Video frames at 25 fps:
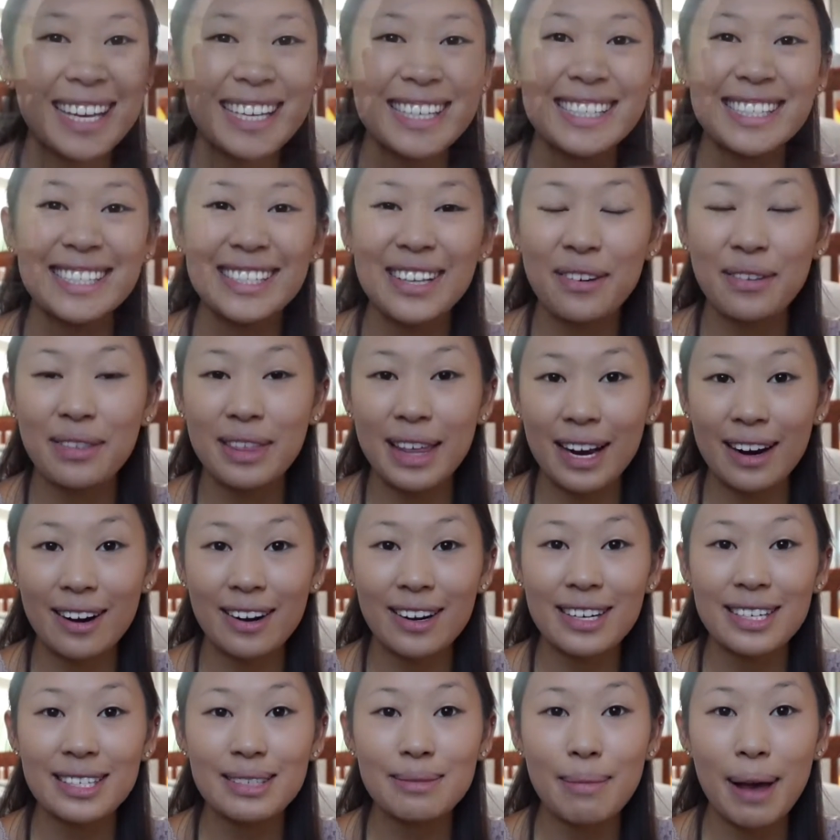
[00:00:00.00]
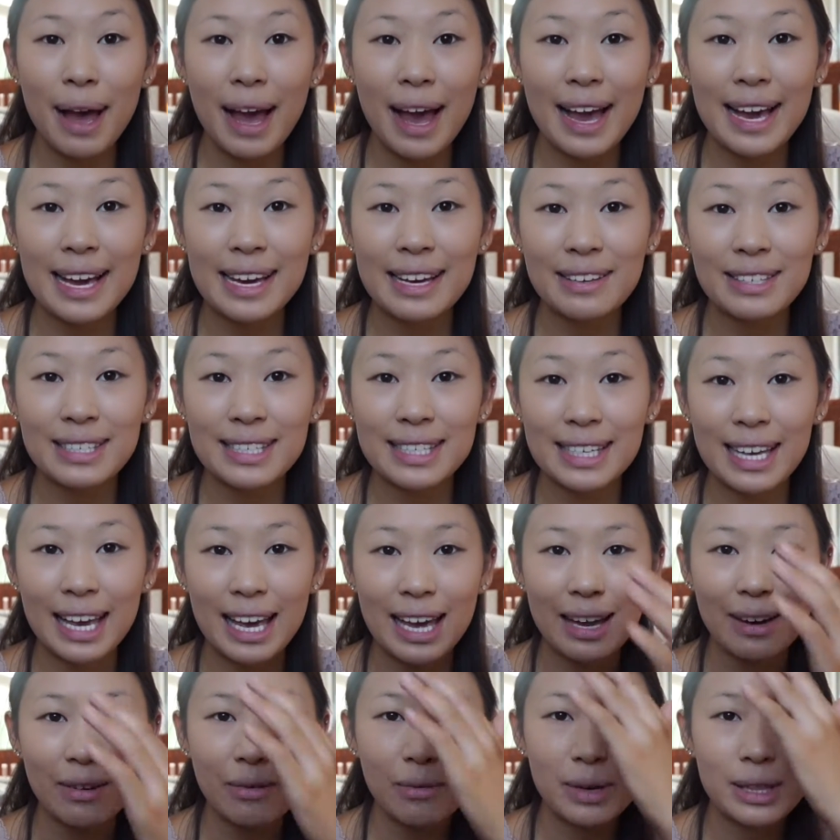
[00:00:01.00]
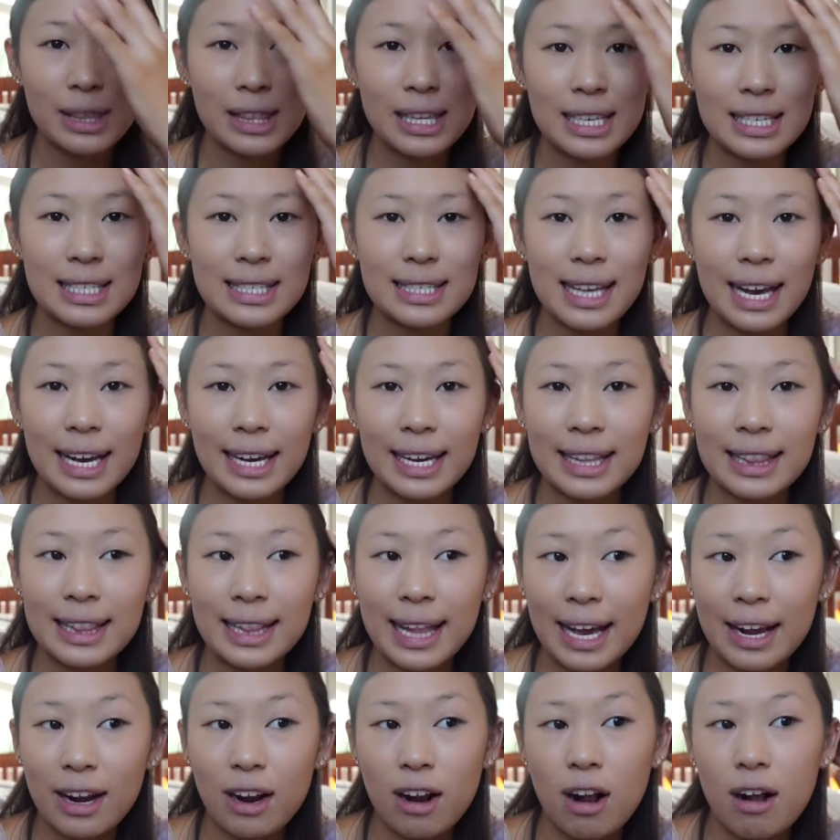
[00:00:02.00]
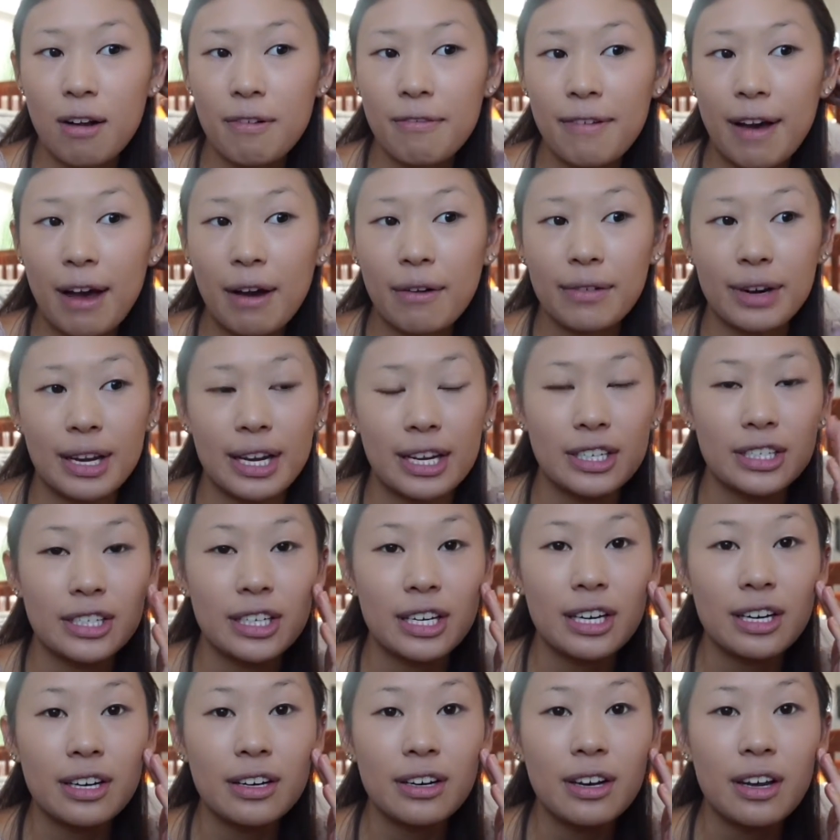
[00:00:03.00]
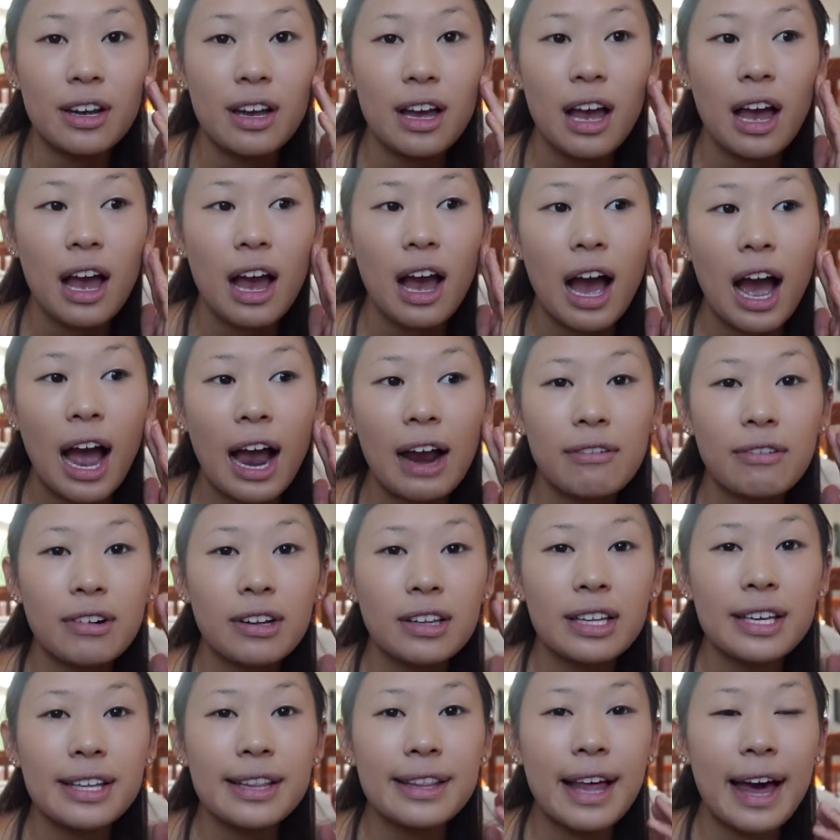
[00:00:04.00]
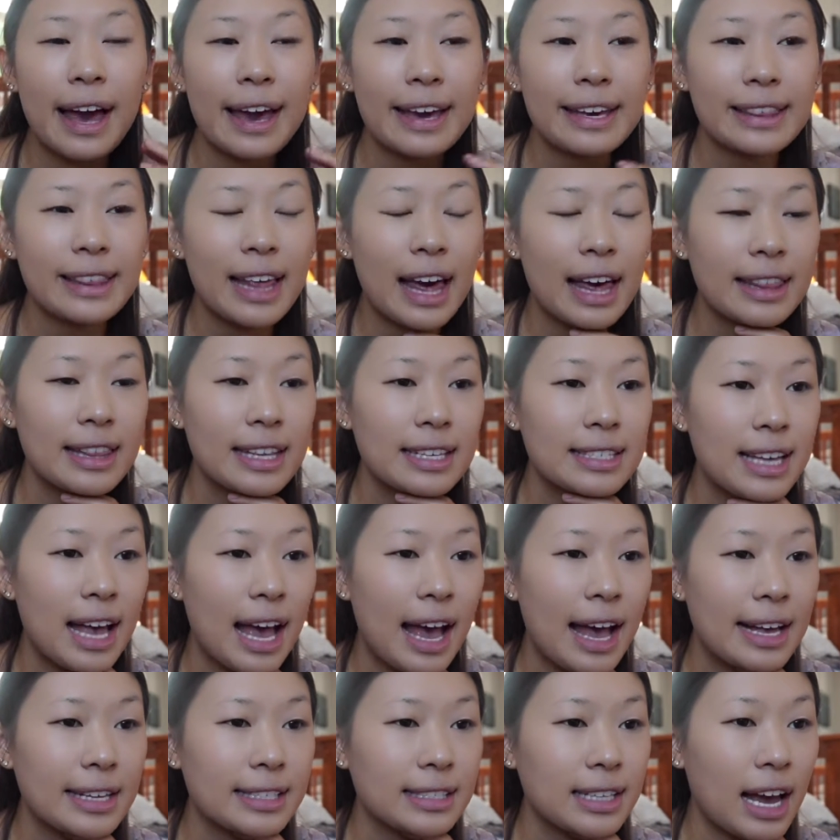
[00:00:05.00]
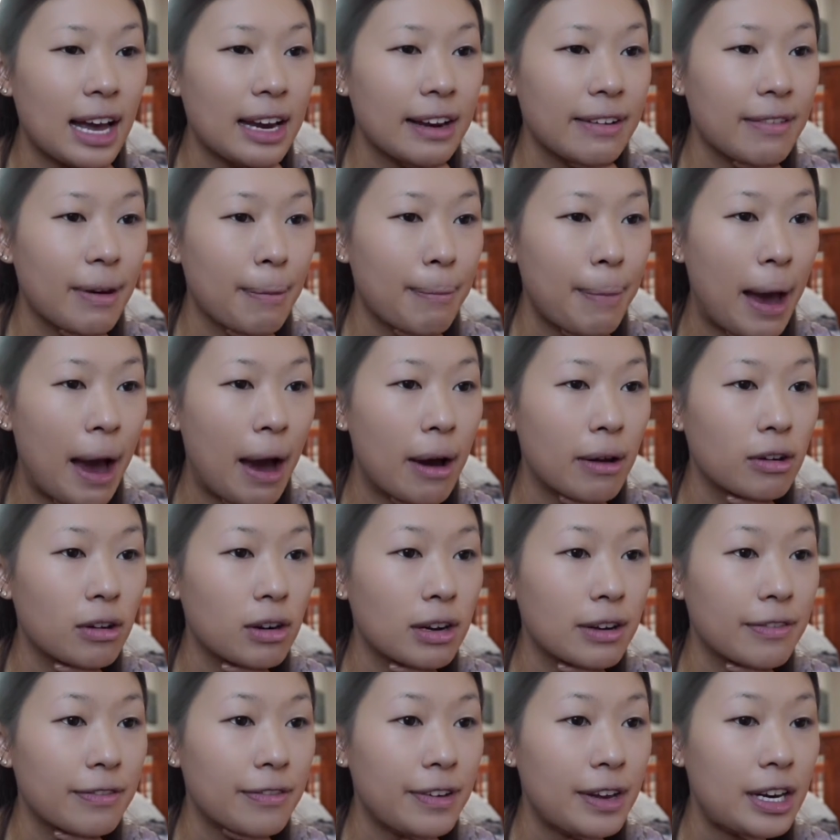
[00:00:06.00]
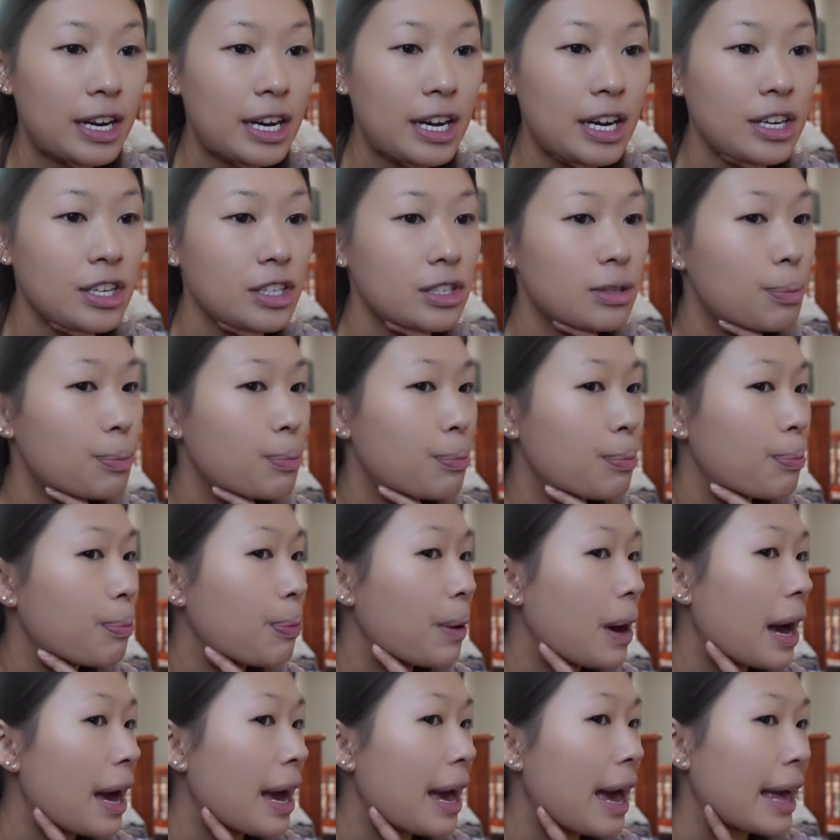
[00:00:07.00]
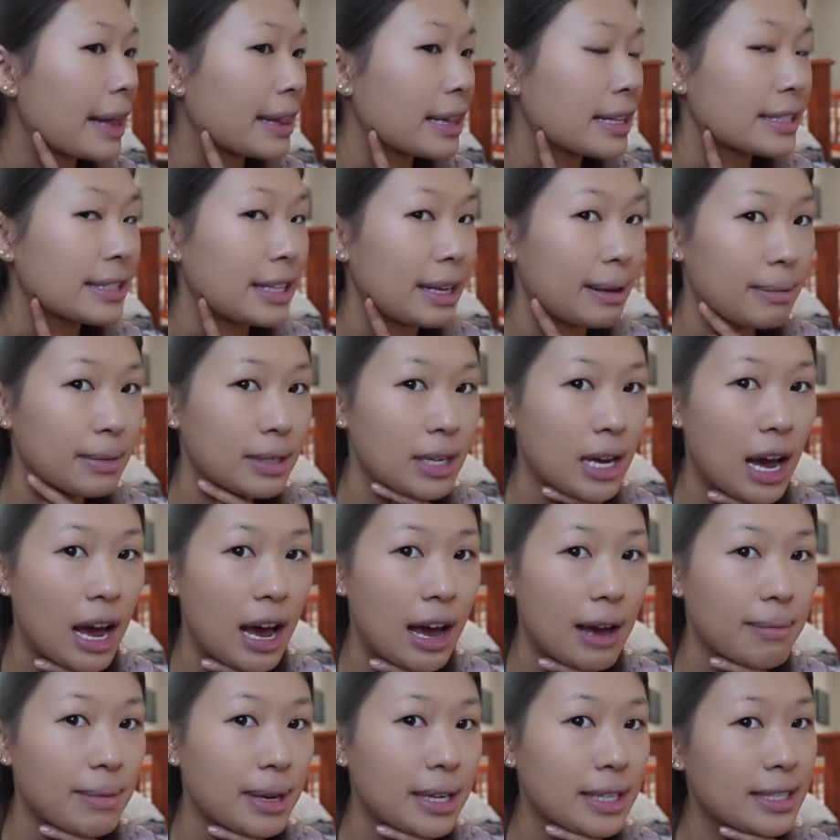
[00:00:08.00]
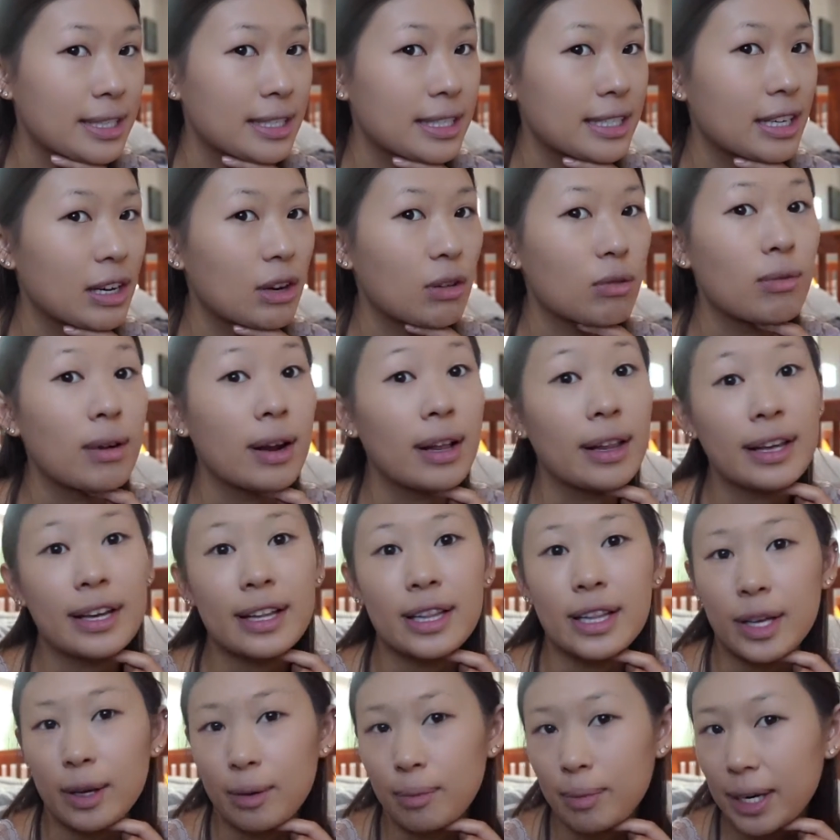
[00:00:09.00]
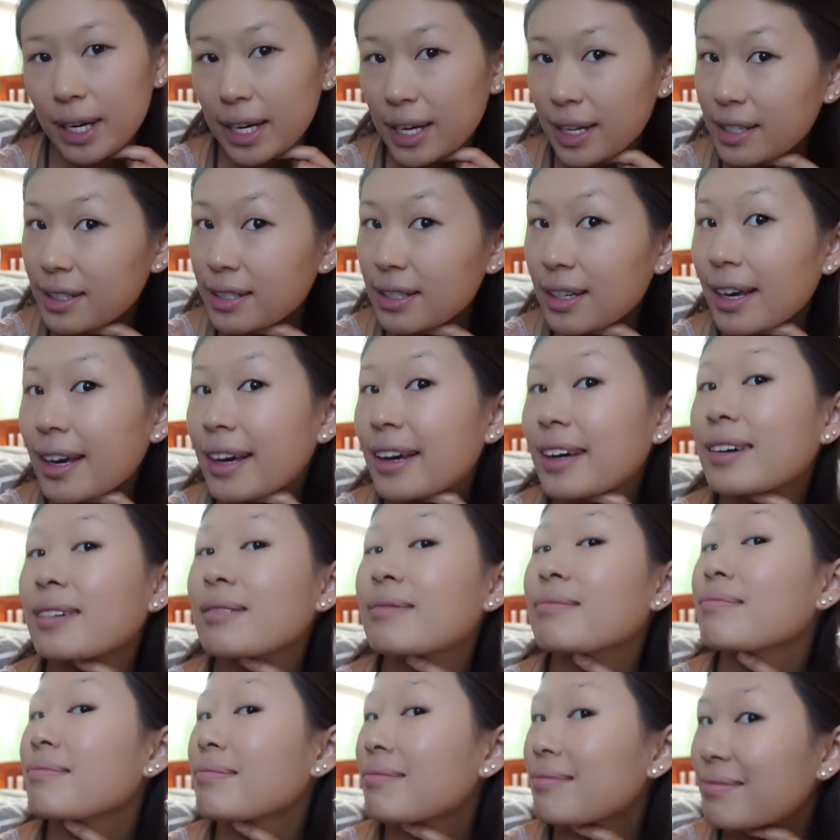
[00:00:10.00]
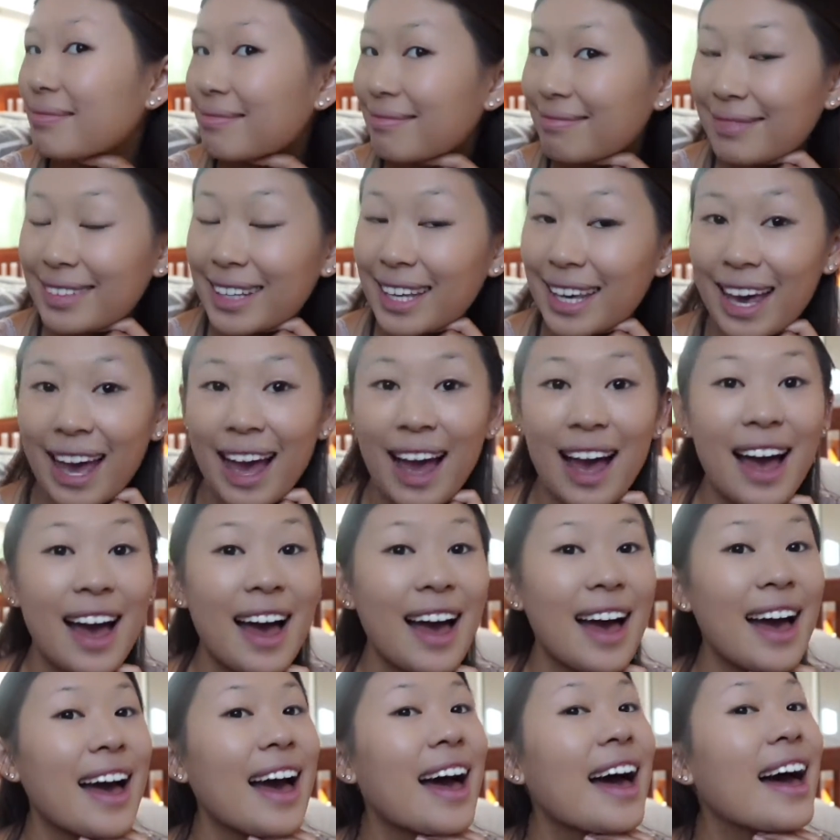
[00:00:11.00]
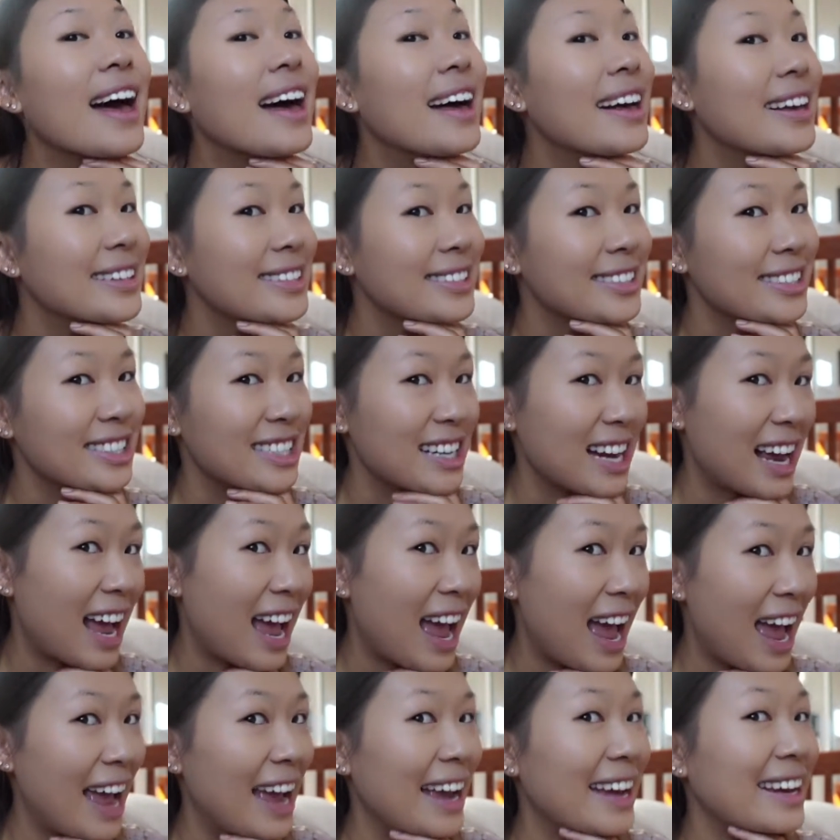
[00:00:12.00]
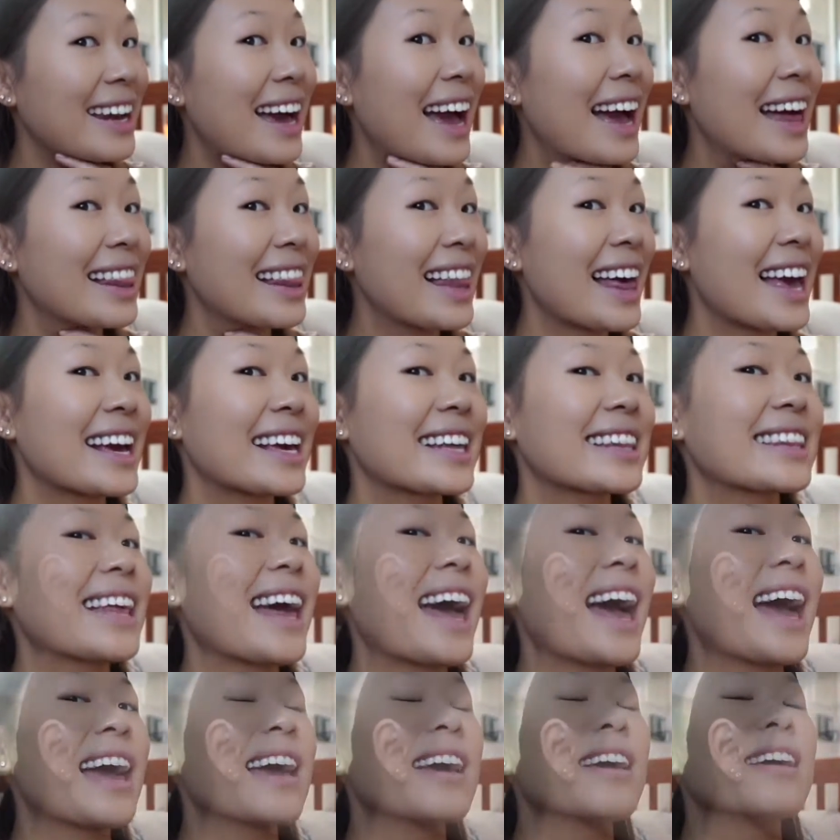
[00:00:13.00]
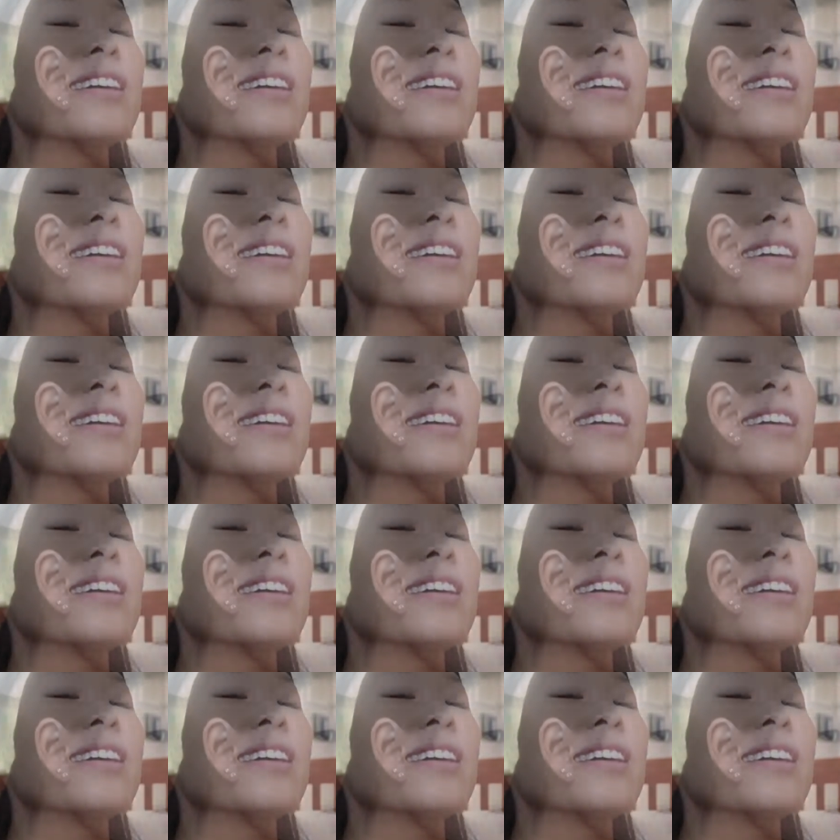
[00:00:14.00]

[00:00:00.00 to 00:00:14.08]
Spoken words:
So there's my skin with the second layer of foundation. I really like that this has kind of a powdery finish, but at the same time it's still really luminous. Like, yes, shine. I like that.